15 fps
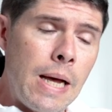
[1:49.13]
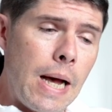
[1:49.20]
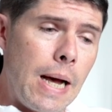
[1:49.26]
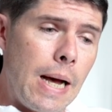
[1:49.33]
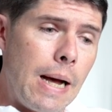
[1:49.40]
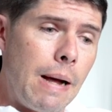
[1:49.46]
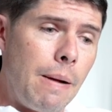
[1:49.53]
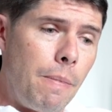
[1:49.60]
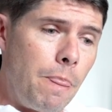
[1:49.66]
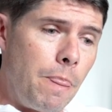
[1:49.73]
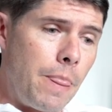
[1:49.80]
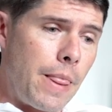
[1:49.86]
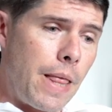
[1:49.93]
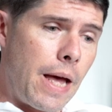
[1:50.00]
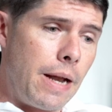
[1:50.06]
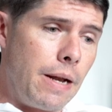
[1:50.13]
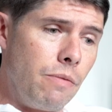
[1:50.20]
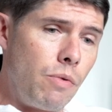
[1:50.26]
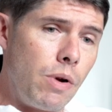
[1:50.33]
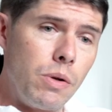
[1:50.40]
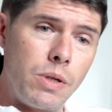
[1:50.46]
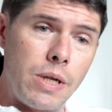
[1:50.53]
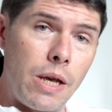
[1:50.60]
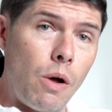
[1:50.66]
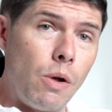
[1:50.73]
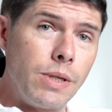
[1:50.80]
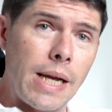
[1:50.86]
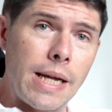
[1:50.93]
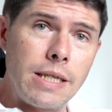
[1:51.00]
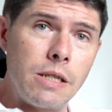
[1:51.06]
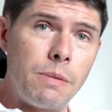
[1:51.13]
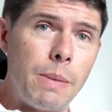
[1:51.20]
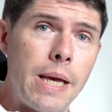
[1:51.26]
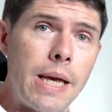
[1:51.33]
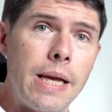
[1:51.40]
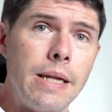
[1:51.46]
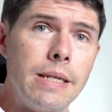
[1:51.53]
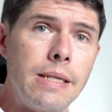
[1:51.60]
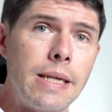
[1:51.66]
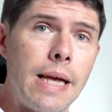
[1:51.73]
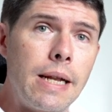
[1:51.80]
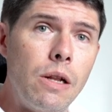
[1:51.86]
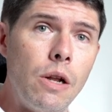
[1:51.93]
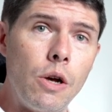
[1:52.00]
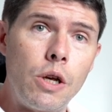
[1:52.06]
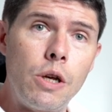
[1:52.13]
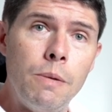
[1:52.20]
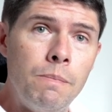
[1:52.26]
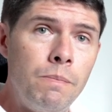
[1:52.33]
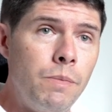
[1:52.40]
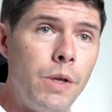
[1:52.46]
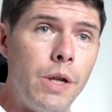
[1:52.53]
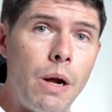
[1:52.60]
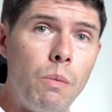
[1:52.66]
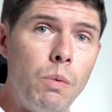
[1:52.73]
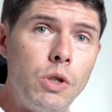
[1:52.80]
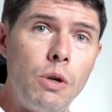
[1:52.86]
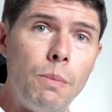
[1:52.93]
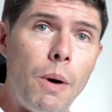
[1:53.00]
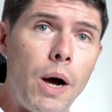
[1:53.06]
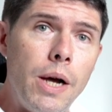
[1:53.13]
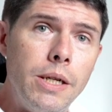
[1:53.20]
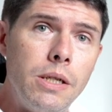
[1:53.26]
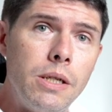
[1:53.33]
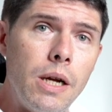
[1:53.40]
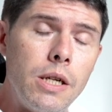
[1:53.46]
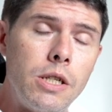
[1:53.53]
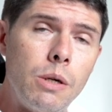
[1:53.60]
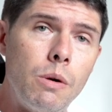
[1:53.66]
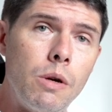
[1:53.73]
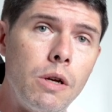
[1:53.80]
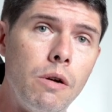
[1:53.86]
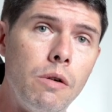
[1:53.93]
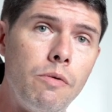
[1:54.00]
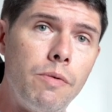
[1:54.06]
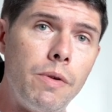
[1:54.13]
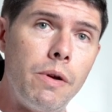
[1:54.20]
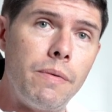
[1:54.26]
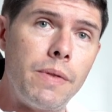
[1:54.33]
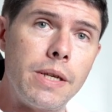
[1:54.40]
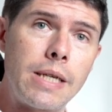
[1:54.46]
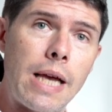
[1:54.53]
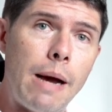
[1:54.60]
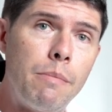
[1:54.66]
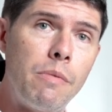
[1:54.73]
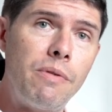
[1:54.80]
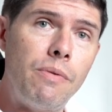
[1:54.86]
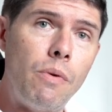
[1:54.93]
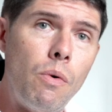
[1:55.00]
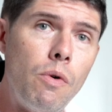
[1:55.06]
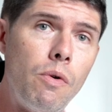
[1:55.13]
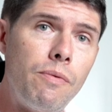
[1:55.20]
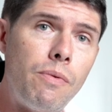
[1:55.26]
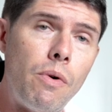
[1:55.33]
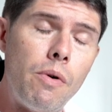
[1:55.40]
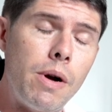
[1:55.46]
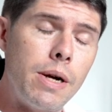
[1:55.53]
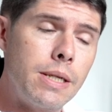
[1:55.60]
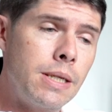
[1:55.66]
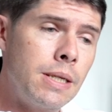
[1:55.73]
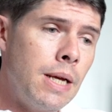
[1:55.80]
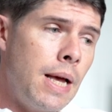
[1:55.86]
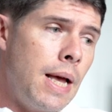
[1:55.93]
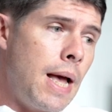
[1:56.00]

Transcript: And then Realsee contacted me and said, look, you know, would you mind doing a review of this camera for us?